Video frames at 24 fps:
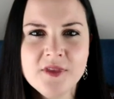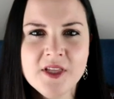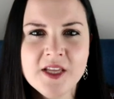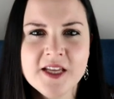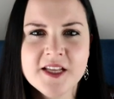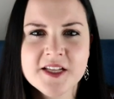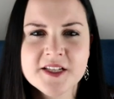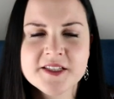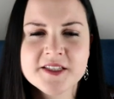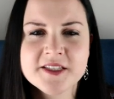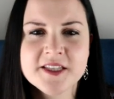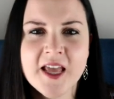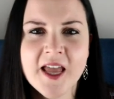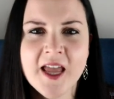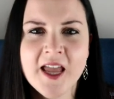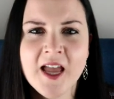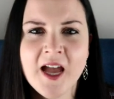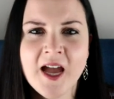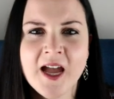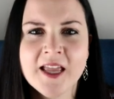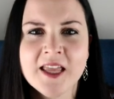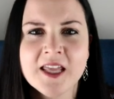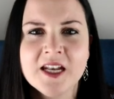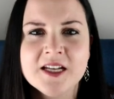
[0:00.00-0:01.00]
is, say
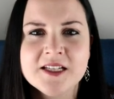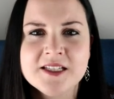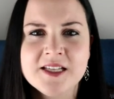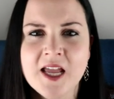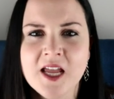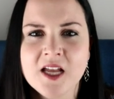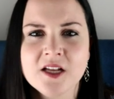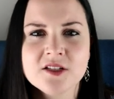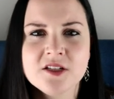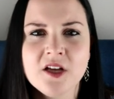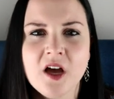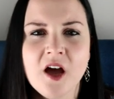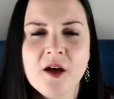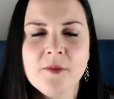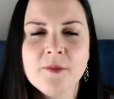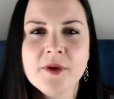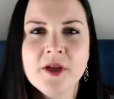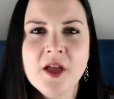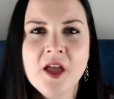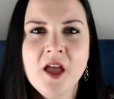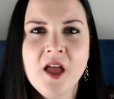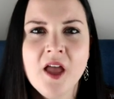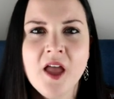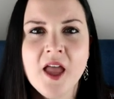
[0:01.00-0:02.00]
I get a tank top
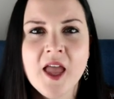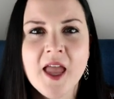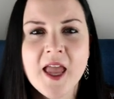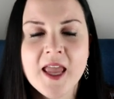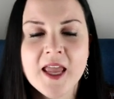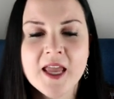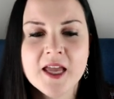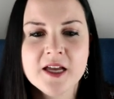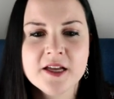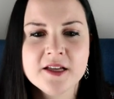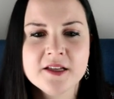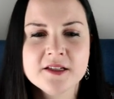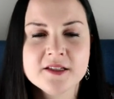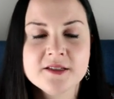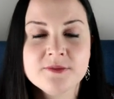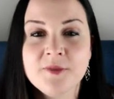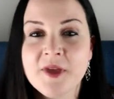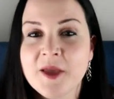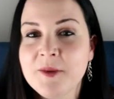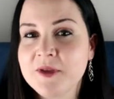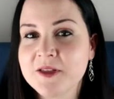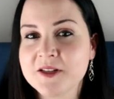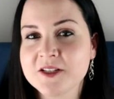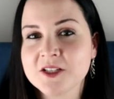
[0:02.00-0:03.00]
and
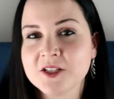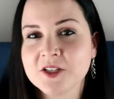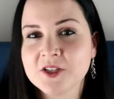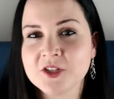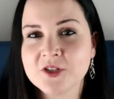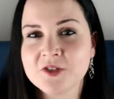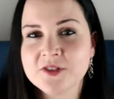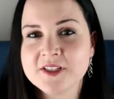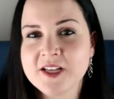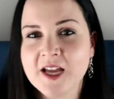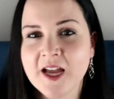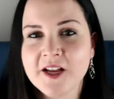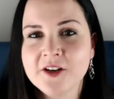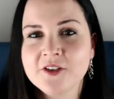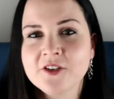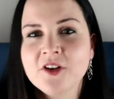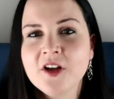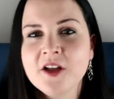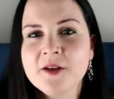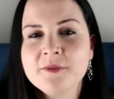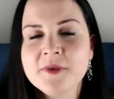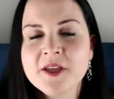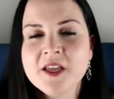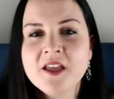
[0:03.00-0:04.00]
maybe it's a little tighter
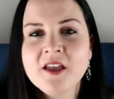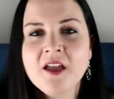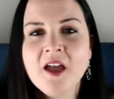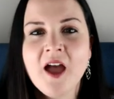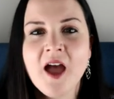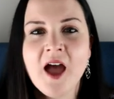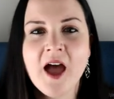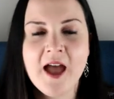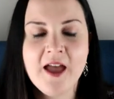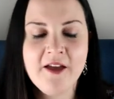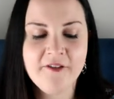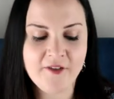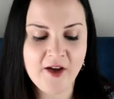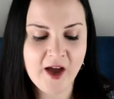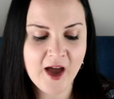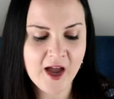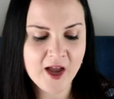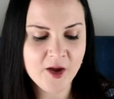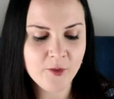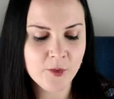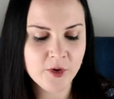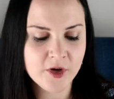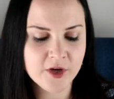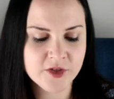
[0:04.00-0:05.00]
on me. If
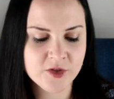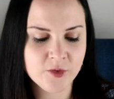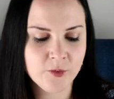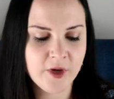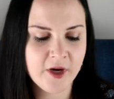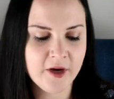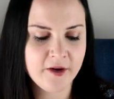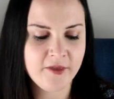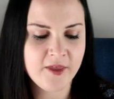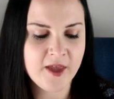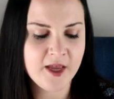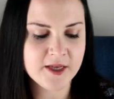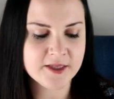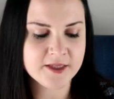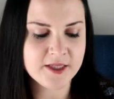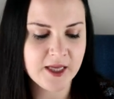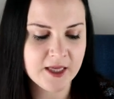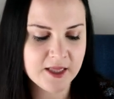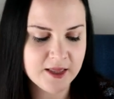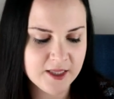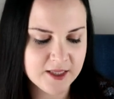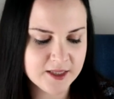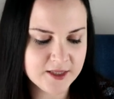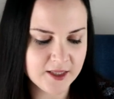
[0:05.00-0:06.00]
I were to wear things
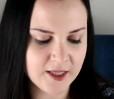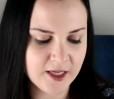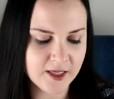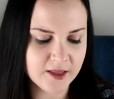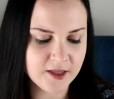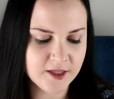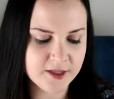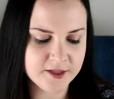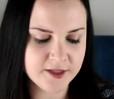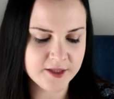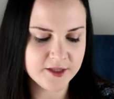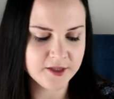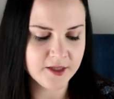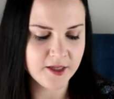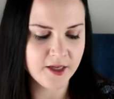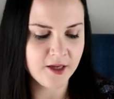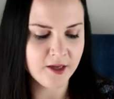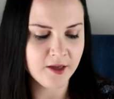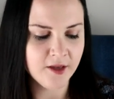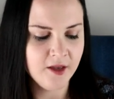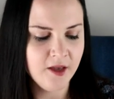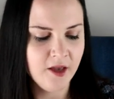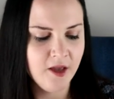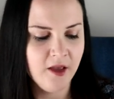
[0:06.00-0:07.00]
like this
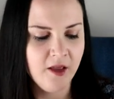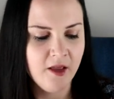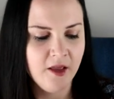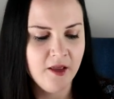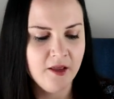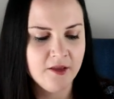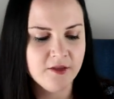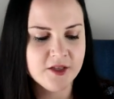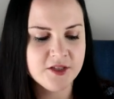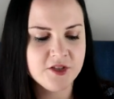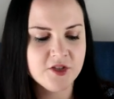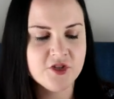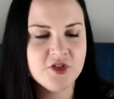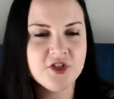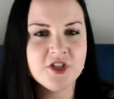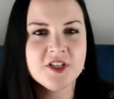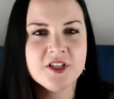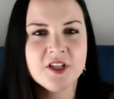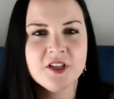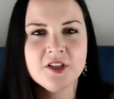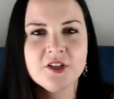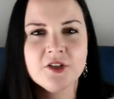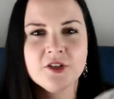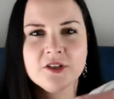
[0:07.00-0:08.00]
is just
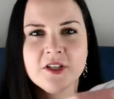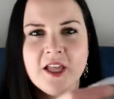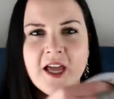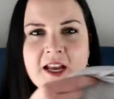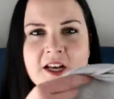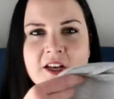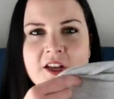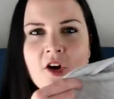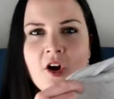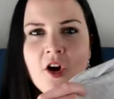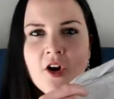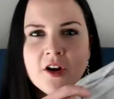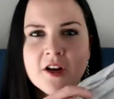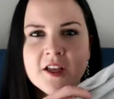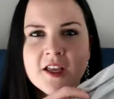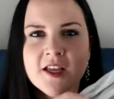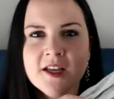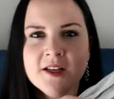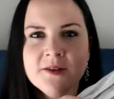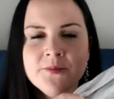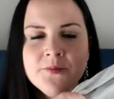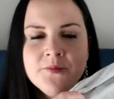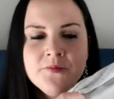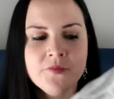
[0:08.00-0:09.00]
a little light
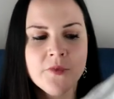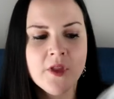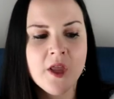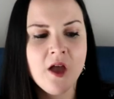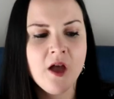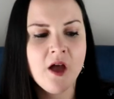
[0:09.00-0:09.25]
cardigan,